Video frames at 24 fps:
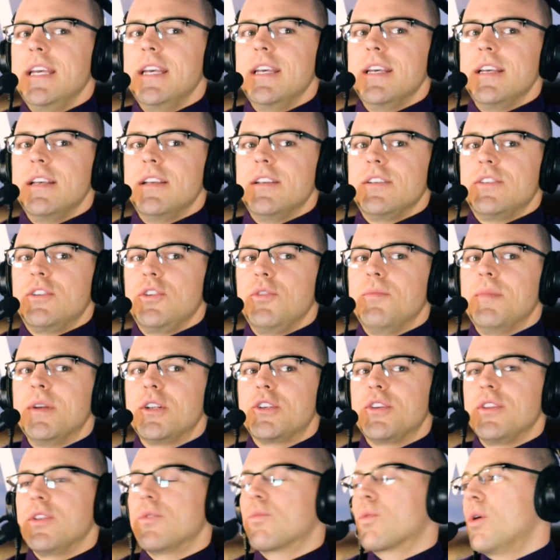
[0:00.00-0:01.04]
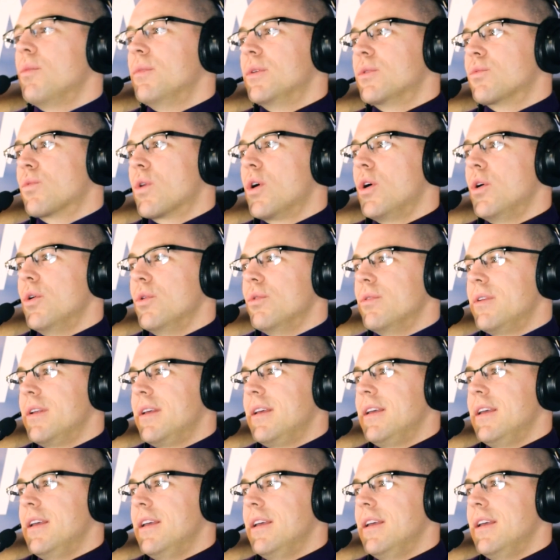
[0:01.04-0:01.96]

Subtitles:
Is you mentioned the Roman road.